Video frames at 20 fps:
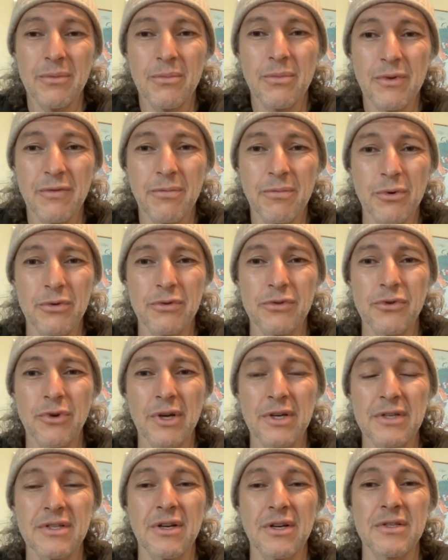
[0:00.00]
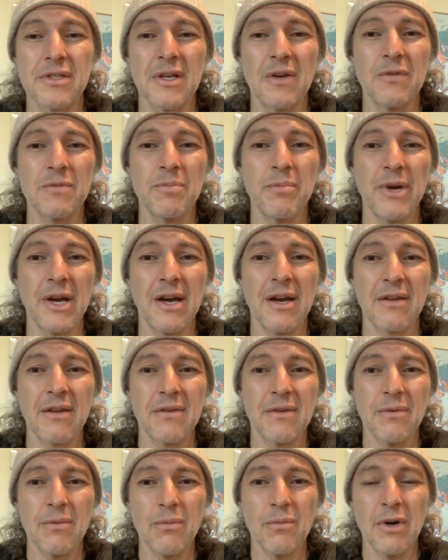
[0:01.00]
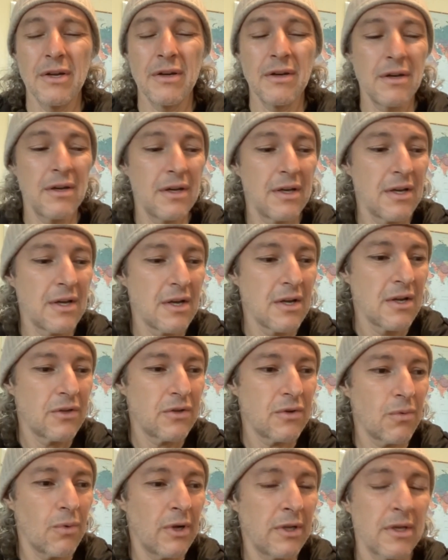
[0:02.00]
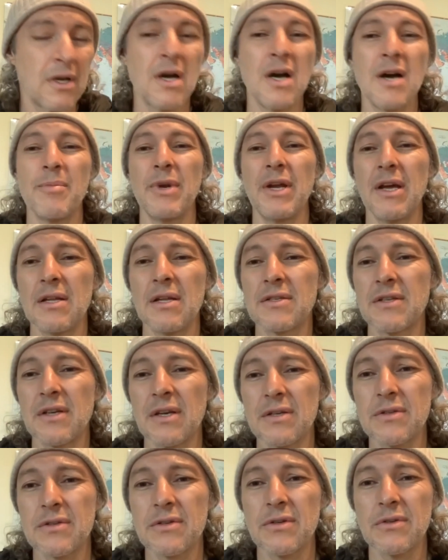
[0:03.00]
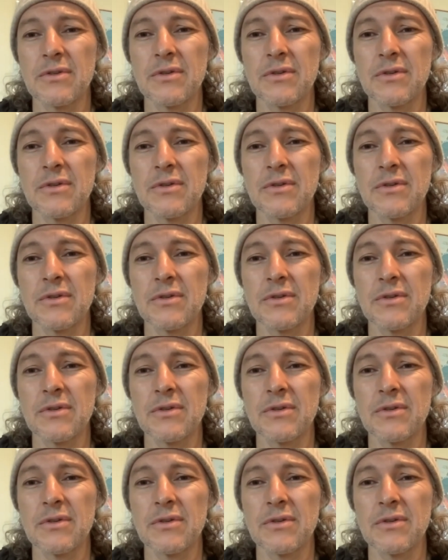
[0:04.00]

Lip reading: We've traced ourselves back to one common ancestor.